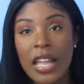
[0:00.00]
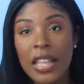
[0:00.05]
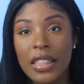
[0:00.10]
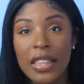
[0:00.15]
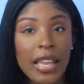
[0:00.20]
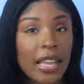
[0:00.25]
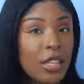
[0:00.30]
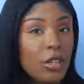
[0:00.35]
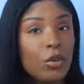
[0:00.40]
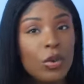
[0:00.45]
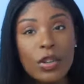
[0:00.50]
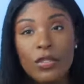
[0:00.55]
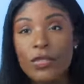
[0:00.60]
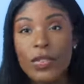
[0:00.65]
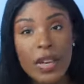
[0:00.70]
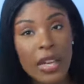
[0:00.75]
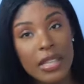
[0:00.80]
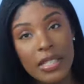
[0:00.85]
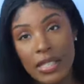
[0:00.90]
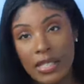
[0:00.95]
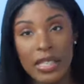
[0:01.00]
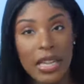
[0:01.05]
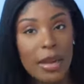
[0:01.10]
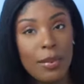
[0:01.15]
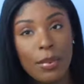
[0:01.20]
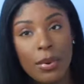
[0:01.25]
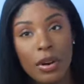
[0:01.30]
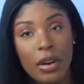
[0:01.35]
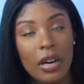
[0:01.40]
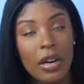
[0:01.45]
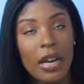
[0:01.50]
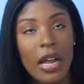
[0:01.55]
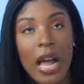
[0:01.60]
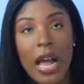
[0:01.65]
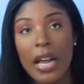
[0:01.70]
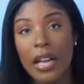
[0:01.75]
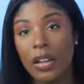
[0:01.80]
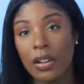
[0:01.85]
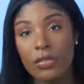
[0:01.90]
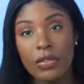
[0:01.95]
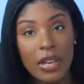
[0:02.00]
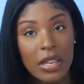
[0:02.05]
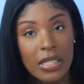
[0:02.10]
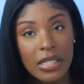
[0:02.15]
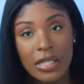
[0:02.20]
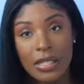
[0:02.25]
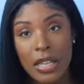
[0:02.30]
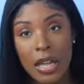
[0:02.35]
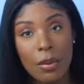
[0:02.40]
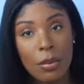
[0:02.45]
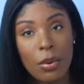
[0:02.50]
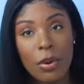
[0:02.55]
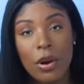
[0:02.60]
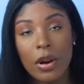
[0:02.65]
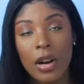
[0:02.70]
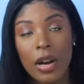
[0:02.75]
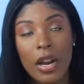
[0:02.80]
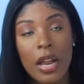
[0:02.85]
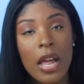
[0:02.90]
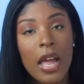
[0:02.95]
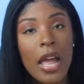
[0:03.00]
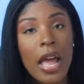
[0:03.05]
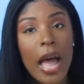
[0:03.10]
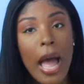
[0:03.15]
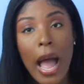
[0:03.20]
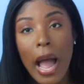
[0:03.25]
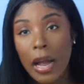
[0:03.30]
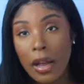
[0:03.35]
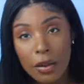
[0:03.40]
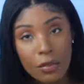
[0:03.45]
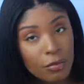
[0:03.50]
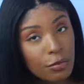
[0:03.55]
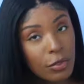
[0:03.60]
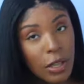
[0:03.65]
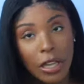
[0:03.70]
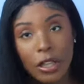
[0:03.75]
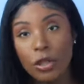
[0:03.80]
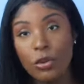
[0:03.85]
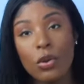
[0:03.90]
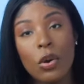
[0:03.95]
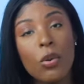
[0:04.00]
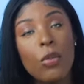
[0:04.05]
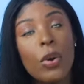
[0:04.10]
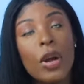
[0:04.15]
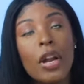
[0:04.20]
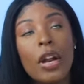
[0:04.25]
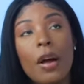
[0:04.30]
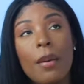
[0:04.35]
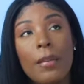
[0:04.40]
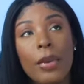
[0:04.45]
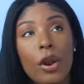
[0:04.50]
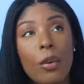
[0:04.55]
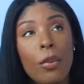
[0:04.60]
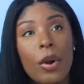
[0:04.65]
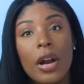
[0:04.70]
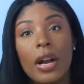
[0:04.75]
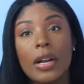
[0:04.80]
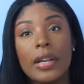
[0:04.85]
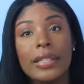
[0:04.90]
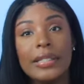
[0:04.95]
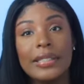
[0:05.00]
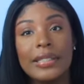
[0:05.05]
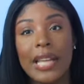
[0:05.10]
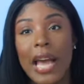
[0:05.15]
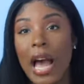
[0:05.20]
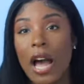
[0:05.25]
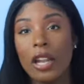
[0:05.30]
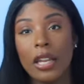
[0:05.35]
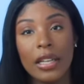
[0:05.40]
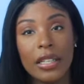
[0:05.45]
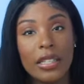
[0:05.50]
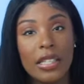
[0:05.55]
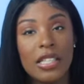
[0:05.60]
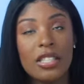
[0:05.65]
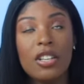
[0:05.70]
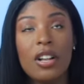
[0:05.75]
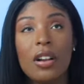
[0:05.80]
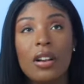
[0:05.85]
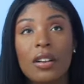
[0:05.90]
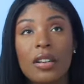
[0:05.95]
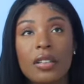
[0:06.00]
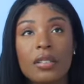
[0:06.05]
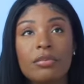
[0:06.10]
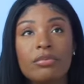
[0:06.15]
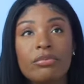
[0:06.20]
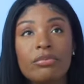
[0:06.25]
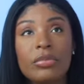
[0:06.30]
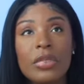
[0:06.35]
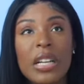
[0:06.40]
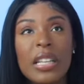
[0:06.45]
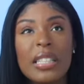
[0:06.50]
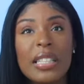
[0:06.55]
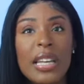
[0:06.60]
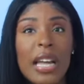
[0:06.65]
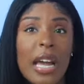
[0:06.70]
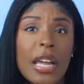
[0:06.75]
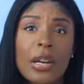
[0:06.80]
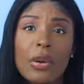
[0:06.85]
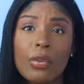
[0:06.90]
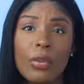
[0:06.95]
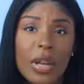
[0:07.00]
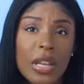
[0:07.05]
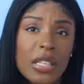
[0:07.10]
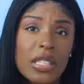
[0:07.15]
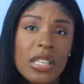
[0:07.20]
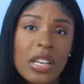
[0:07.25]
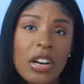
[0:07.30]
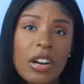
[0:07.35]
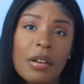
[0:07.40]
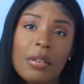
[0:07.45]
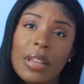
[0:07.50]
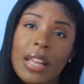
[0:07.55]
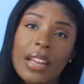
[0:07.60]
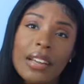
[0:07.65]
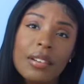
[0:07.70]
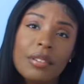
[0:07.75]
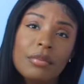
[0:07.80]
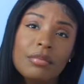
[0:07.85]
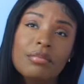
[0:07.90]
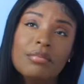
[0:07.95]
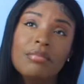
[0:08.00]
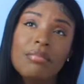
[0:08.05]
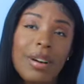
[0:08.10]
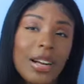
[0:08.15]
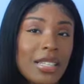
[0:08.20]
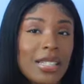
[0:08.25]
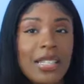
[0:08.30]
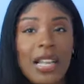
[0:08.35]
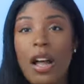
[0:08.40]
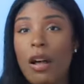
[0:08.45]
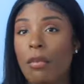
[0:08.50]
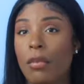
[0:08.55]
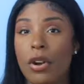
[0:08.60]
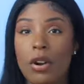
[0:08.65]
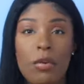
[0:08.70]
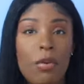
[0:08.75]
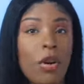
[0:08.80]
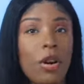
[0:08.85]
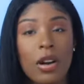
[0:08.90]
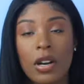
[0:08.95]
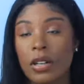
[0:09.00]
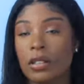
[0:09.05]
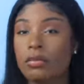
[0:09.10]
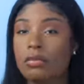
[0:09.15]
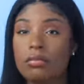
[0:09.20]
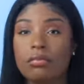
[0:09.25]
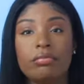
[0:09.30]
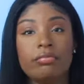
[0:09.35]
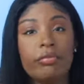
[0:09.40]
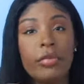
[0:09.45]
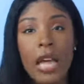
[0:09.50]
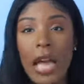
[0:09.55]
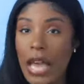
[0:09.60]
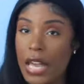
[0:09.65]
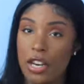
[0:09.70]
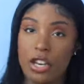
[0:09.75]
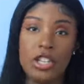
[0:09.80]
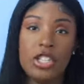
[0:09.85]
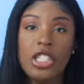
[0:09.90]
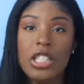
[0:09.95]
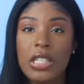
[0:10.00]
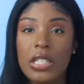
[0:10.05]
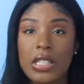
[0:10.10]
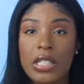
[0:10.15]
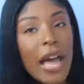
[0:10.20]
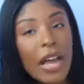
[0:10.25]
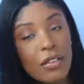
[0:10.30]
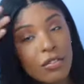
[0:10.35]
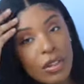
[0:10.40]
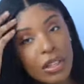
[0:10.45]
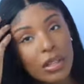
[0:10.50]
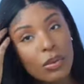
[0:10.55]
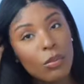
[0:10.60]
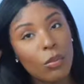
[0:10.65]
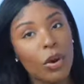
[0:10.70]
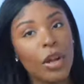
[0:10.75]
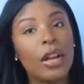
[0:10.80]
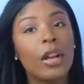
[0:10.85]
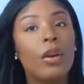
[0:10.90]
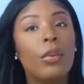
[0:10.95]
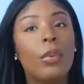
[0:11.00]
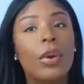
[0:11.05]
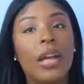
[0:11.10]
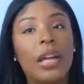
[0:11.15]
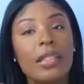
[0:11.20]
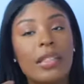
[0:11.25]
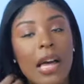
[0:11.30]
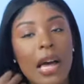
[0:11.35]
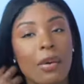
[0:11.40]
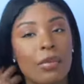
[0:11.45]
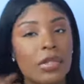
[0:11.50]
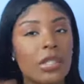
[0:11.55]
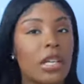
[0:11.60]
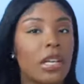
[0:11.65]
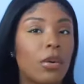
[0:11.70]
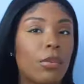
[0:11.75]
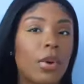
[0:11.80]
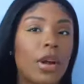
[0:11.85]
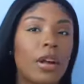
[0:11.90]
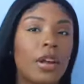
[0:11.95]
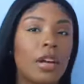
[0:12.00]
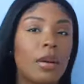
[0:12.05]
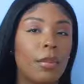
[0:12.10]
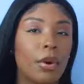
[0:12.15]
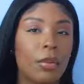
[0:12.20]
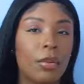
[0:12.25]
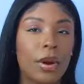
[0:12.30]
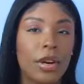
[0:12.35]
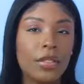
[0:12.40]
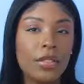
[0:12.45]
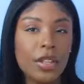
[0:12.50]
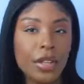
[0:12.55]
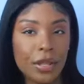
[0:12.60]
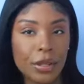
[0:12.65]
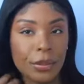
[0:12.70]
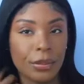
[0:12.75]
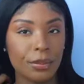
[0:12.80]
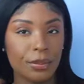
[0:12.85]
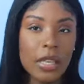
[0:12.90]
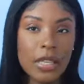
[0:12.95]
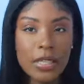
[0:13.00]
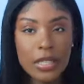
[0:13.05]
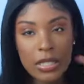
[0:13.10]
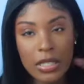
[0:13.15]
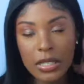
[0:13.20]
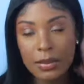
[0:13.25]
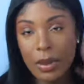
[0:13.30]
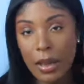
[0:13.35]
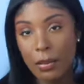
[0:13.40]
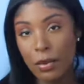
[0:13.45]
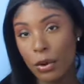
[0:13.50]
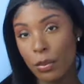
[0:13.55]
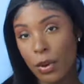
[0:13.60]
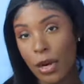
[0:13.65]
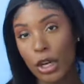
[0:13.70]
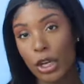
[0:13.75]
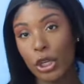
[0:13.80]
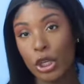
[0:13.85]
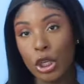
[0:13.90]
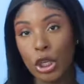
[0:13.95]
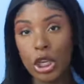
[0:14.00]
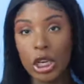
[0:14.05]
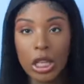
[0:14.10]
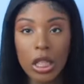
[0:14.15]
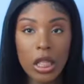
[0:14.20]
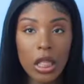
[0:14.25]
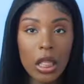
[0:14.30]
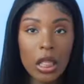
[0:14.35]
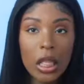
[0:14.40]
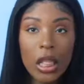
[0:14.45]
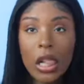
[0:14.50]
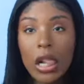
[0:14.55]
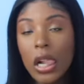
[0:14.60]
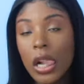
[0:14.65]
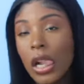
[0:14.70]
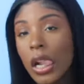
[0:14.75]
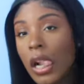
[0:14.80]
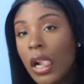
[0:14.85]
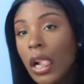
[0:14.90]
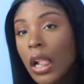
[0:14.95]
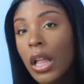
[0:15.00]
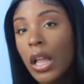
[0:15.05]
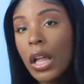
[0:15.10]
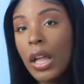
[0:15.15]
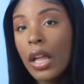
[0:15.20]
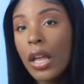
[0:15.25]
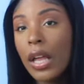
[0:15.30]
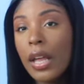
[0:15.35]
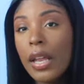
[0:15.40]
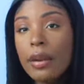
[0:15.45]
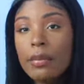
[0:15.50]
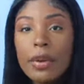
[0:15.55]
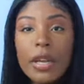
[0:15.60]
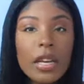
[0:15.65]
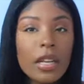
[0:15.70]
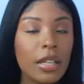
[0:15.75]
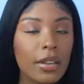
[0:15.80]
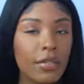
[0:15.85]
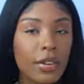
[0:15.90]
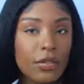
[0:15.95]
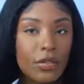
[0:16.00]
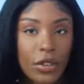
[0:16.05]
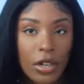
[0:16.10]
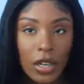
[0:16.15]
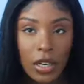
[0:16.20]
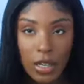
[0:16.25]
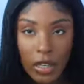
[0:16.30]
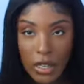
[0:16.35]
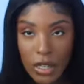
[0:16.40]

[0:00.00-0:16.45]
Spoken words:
Like, you can finesse the side part, I can finesse the side part, I could, like, you could wear a middle part down. Like, these are the kind of wigs that are like bust down middle part energies. I really wanted a wig that I was gonna wear in a middle part though. Like, this is my middle part girl, and I'm kind of looking for her.